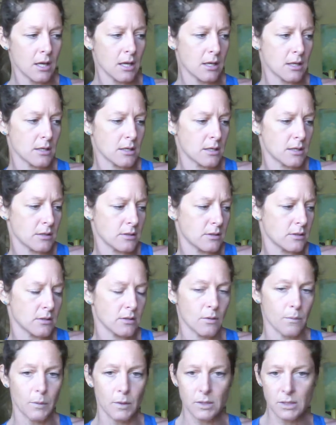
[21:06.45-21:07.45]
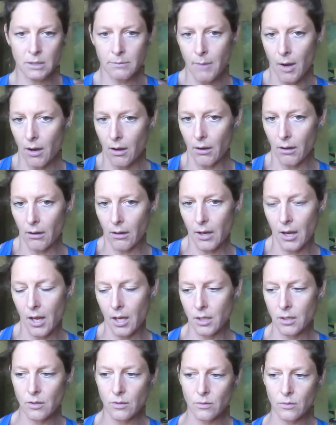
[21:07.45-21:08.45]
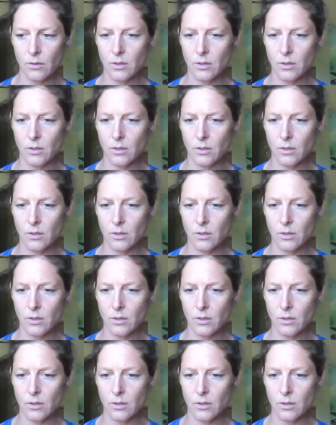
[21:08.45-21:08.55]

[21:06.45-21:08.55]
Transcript: is super smart and